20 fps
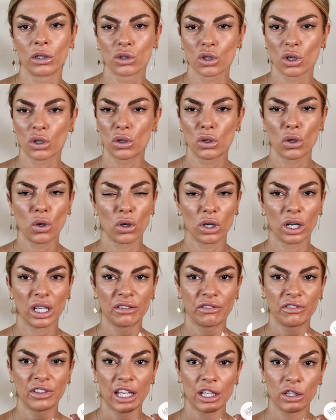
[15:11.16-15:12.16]
I don't know
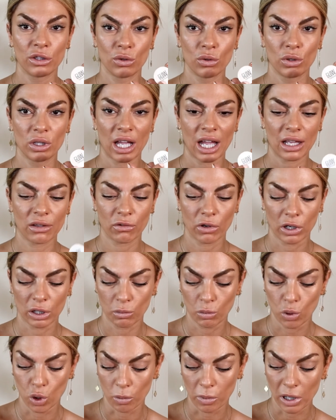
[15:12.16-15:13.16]
if they do that
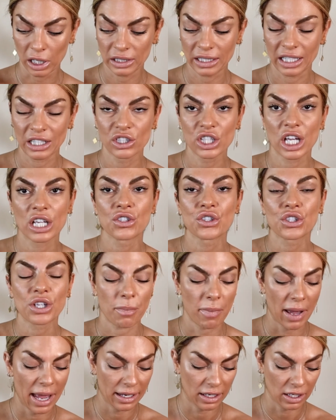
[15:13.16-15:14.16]
one more, but they changed
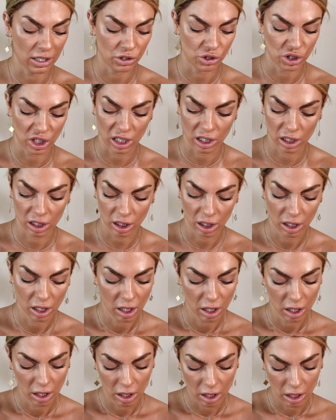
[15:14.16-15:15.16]
the packaging.
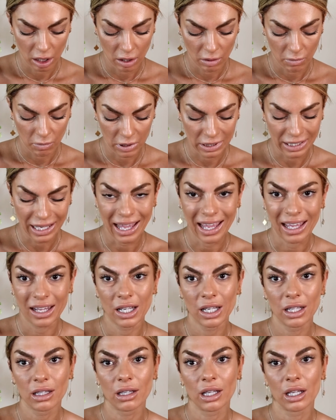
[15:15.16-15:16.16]
But
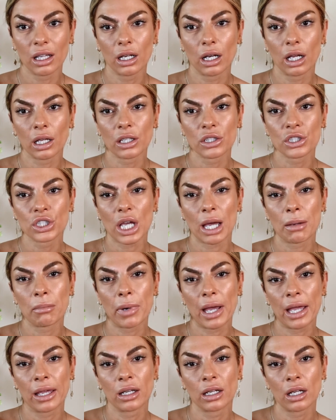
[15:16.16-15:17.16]
anything like a
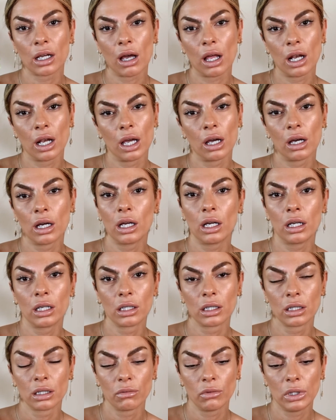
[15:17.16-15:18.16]
champagne color
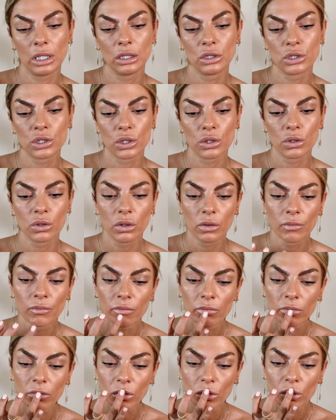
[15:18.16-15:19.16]
will do.
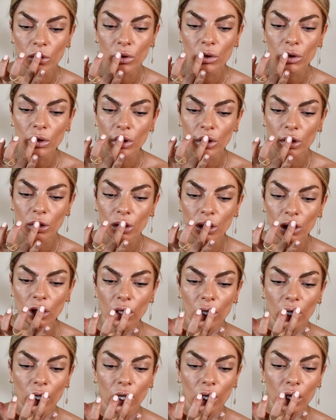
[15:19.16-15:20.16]

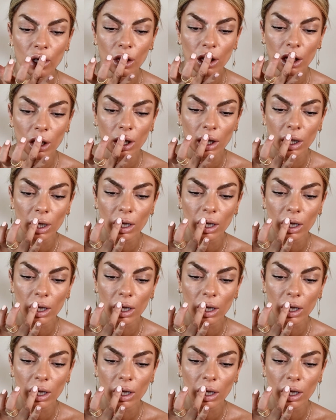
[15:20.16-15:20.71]
And then,